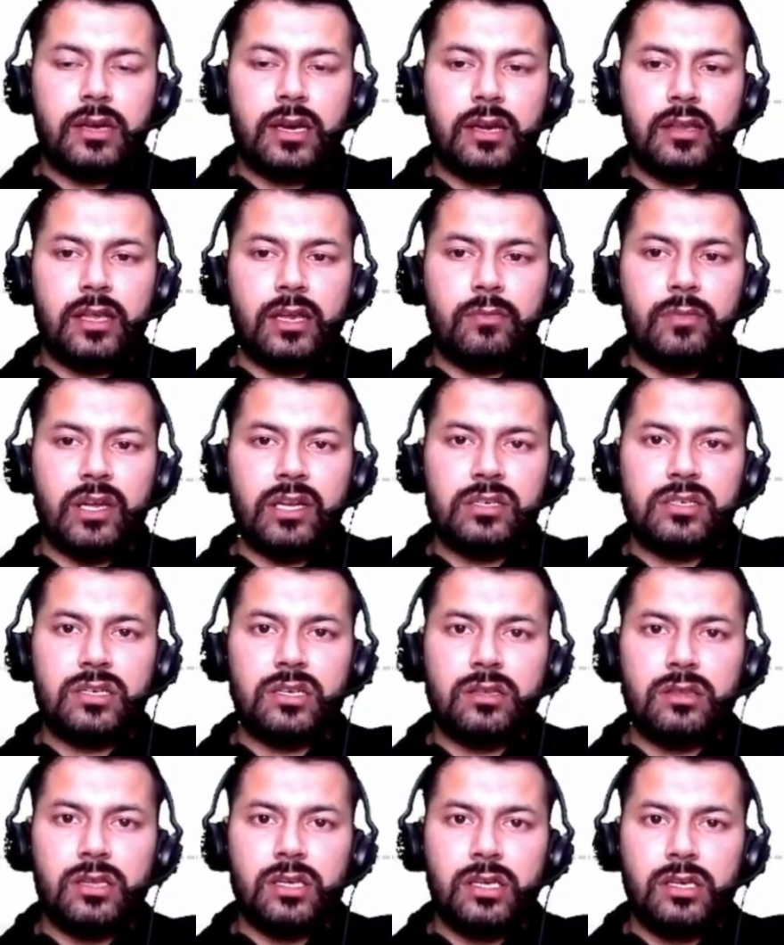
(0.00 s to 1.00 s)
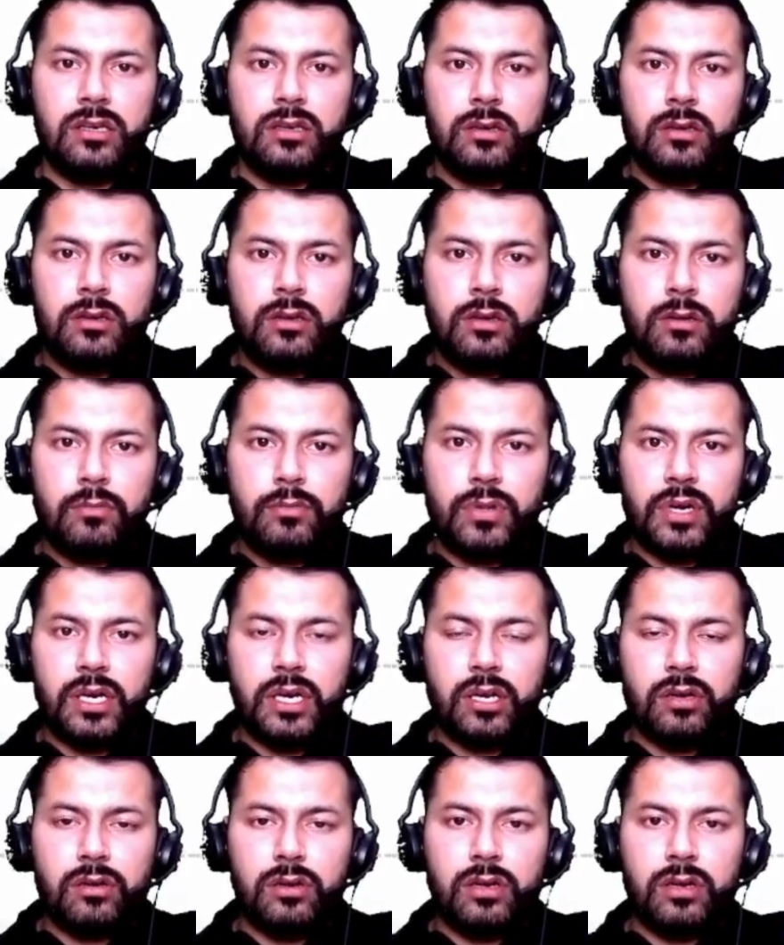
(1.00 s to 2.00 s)
and then mention the
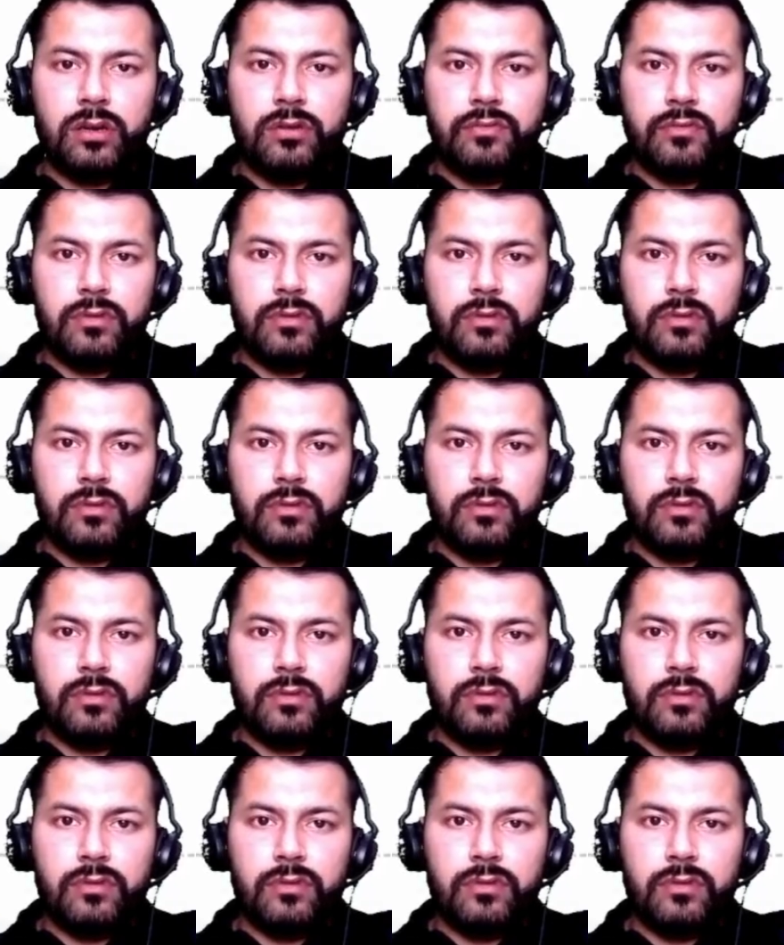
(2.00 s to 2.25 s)
particular